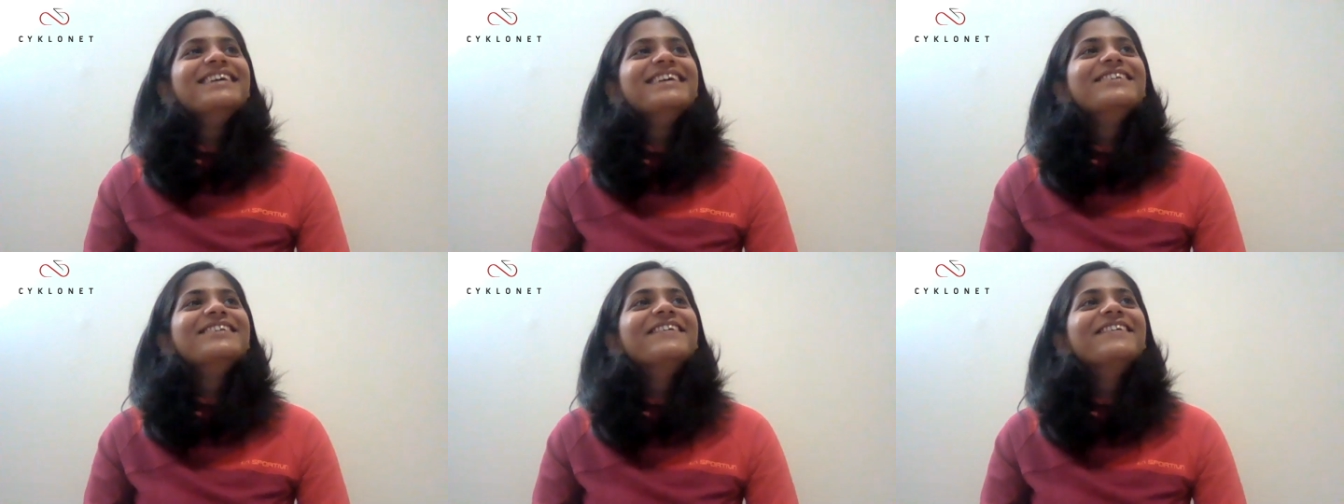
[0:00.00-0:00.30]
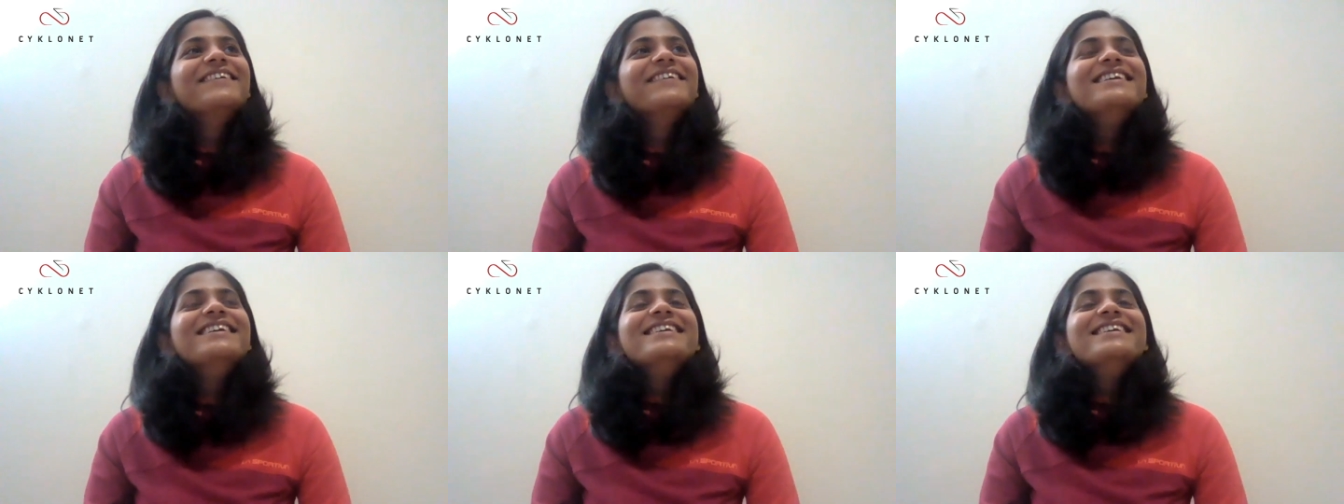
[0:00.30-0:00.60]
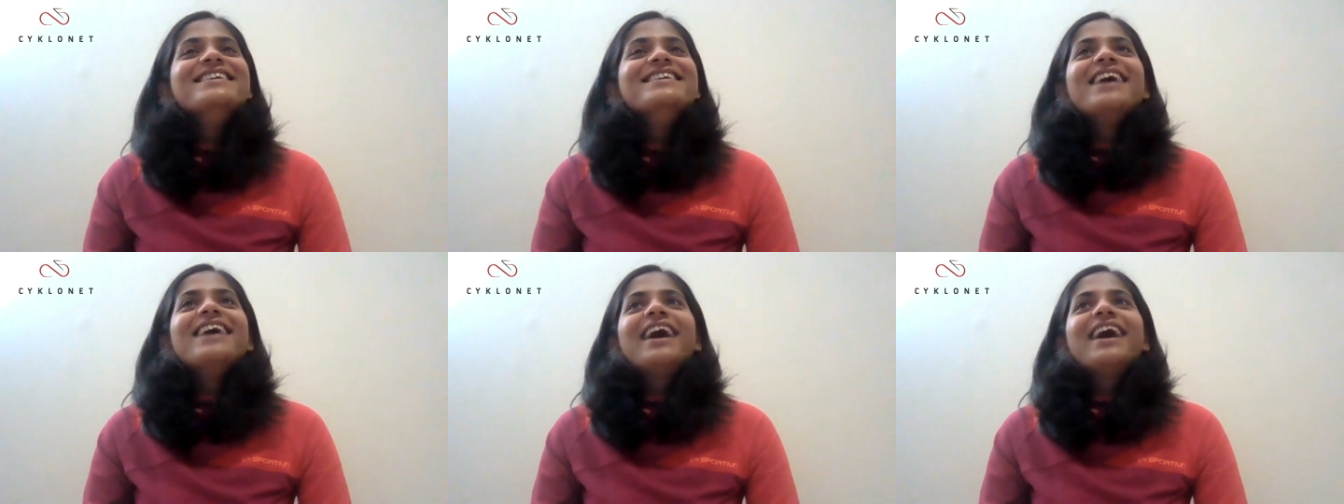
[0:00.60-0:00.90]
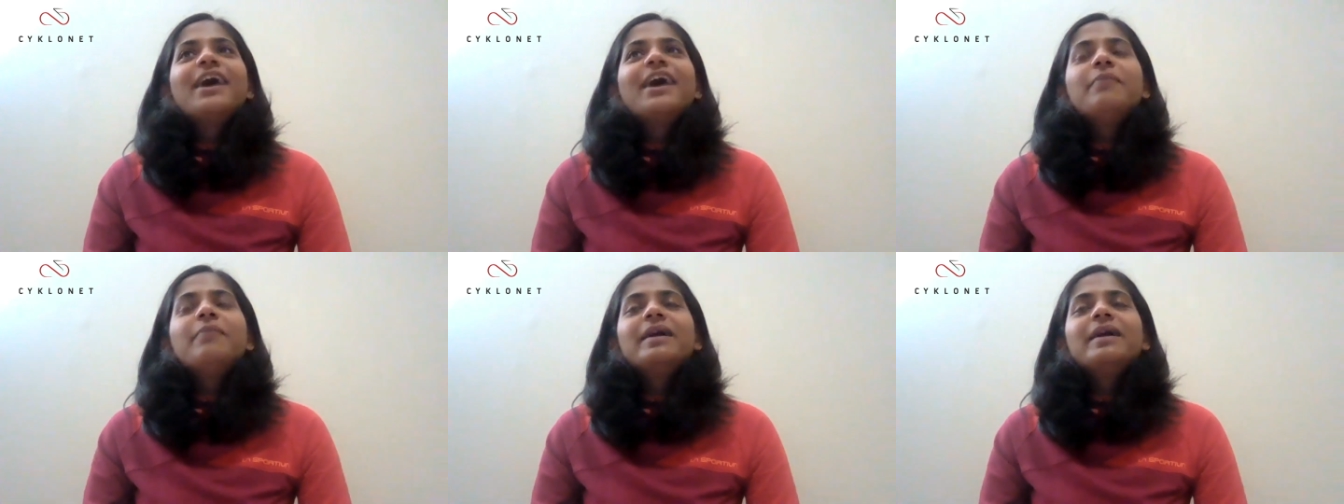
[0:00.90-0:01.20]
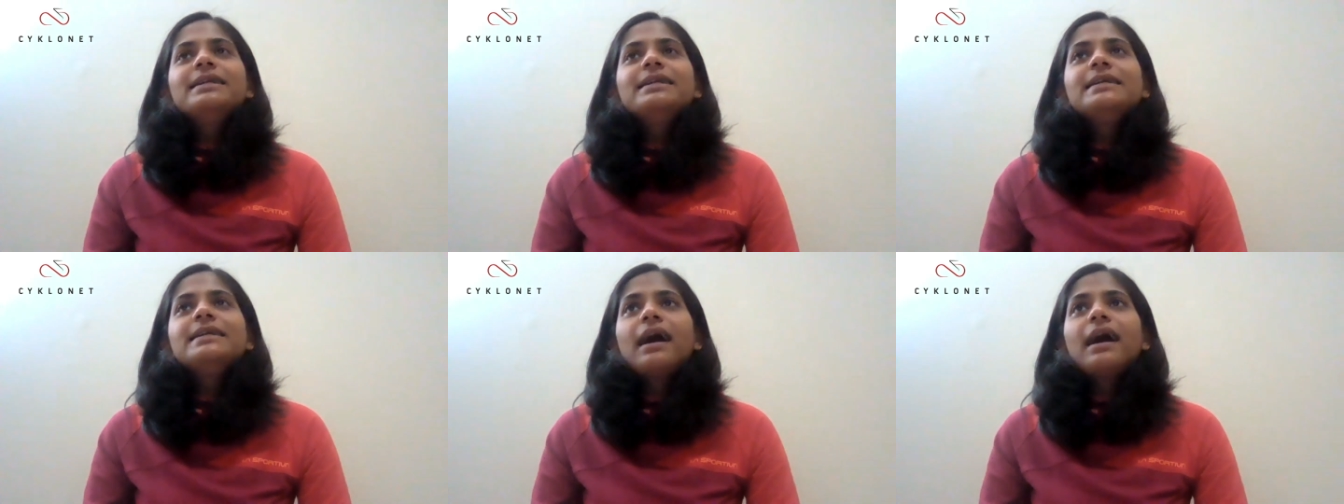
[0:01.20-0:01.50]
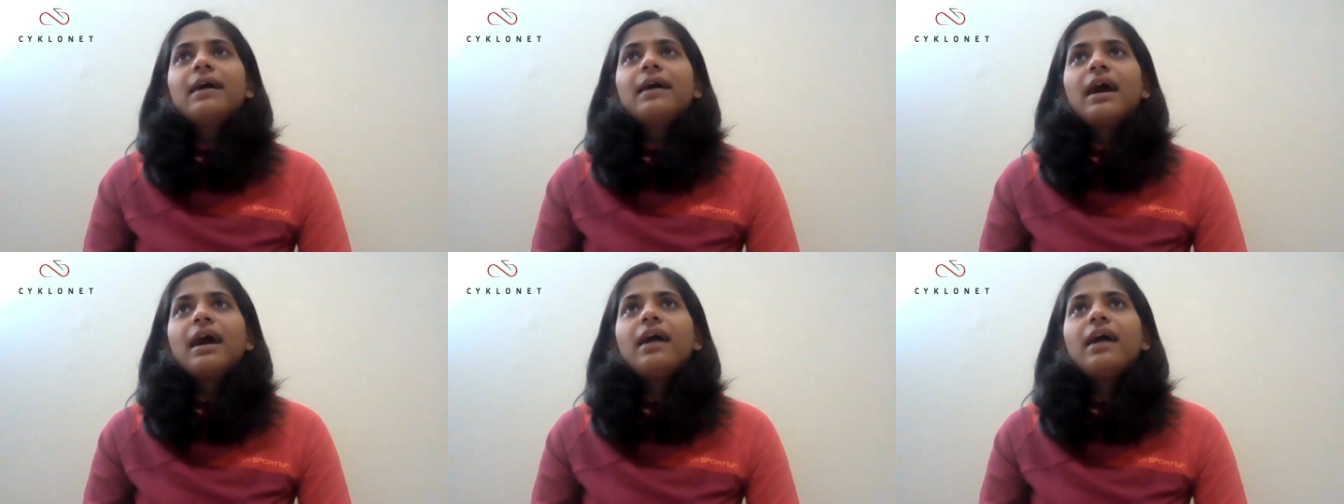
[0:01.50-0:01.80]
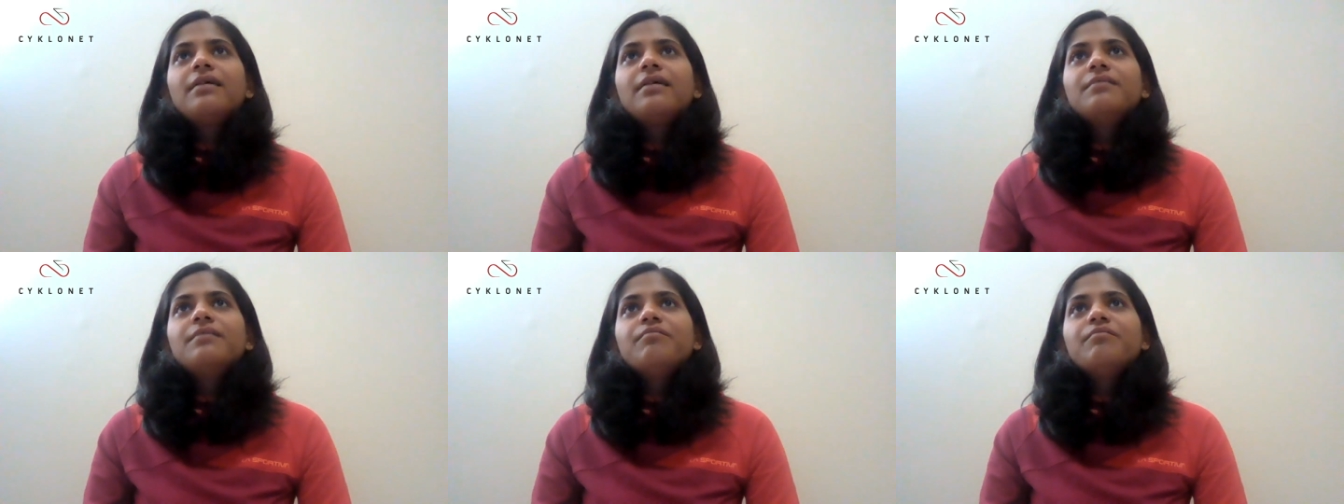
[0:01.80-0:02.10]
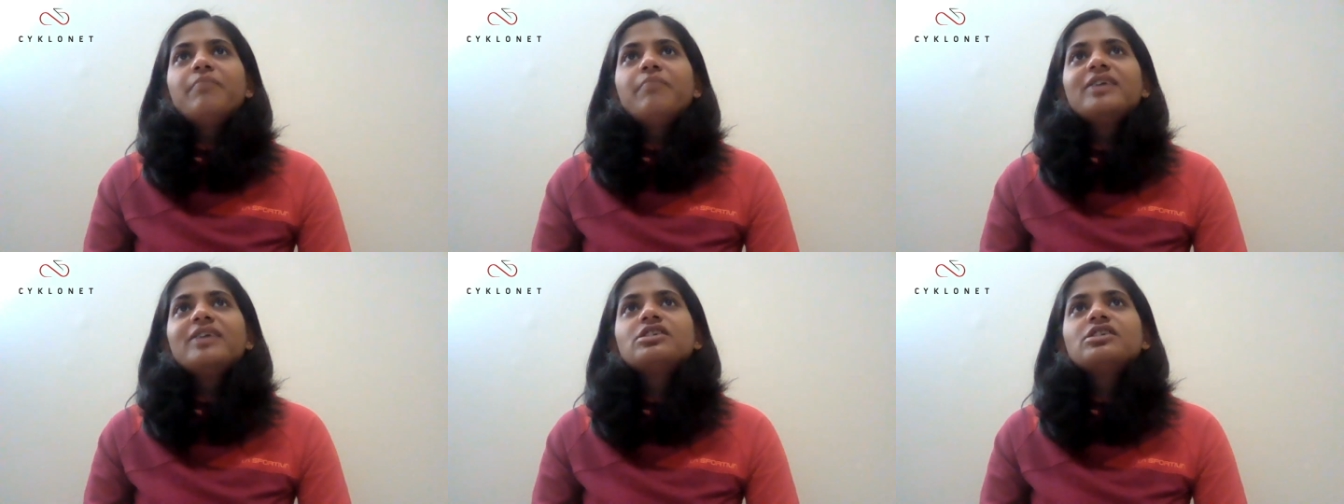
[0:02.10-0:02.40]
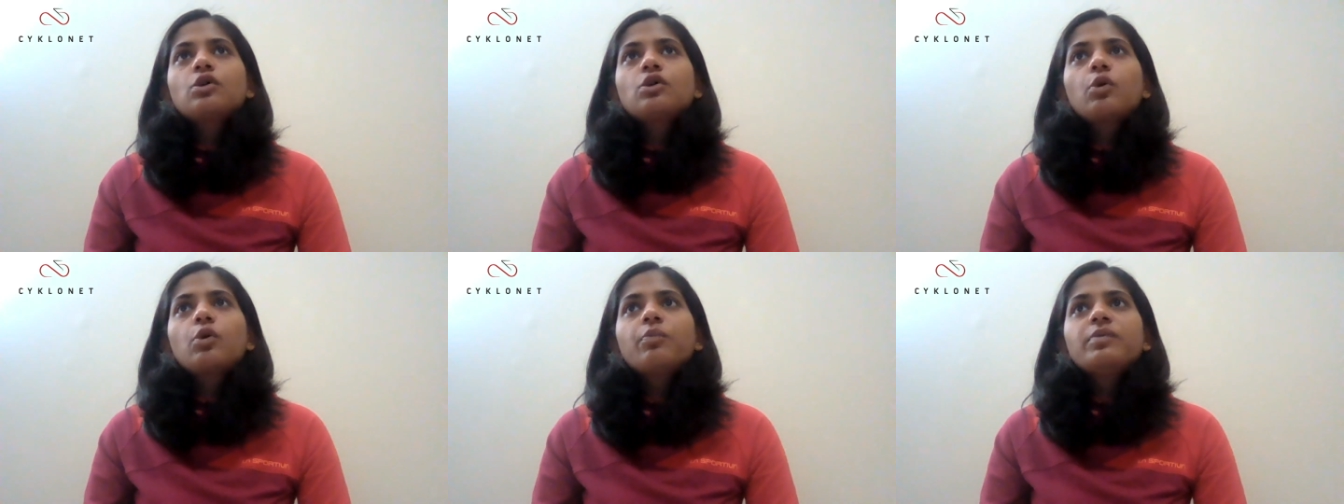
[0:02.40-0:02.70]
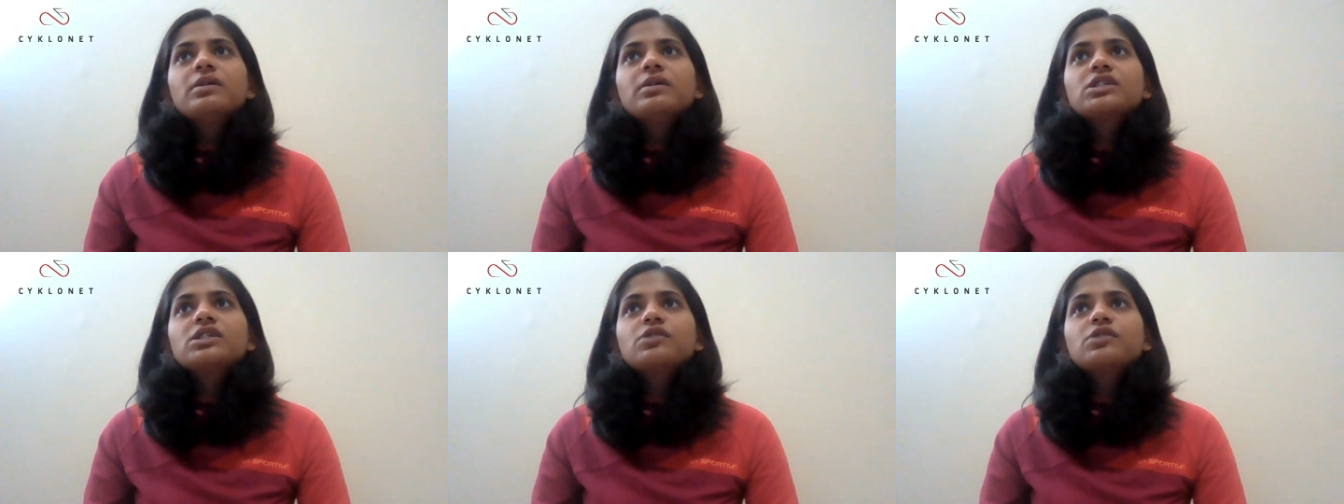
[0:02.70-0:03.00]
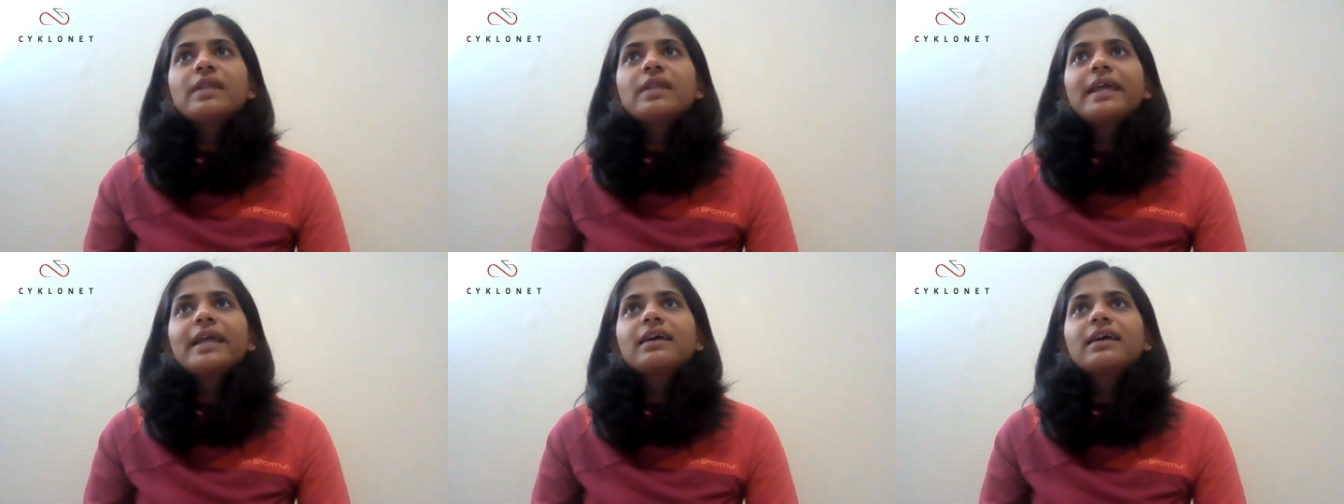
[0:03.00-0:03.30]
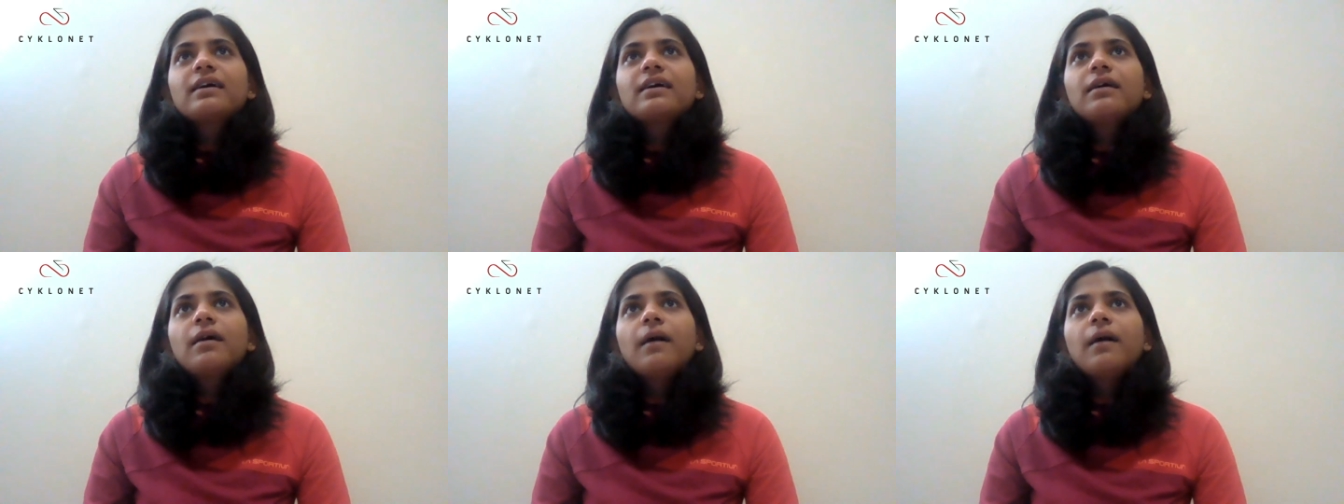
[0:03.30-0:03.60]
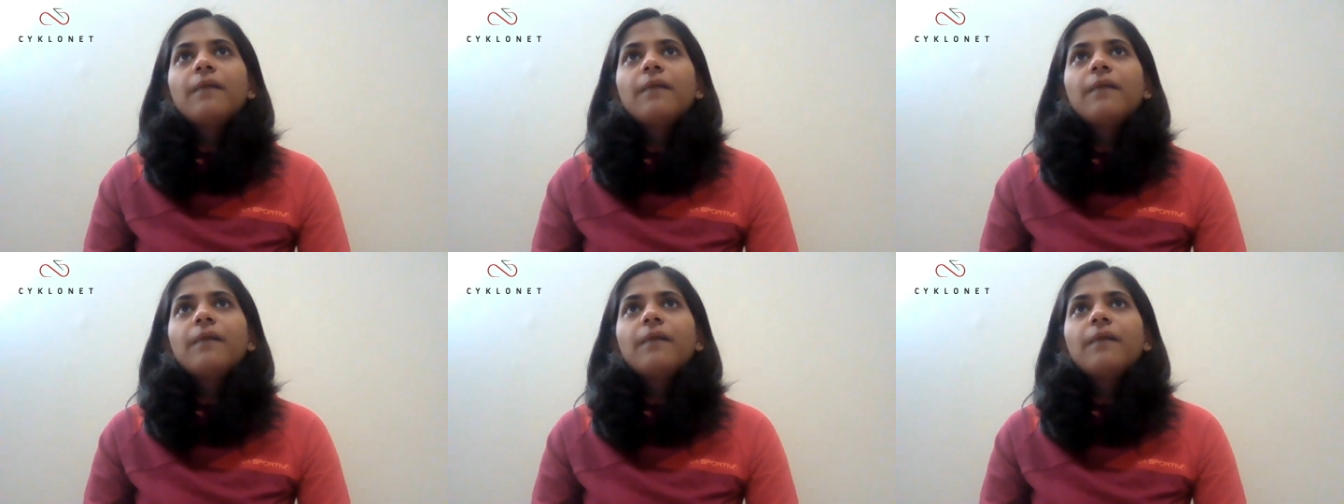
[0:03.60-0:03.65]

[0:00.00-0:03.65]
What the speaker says: you know but yeah, our major openers were like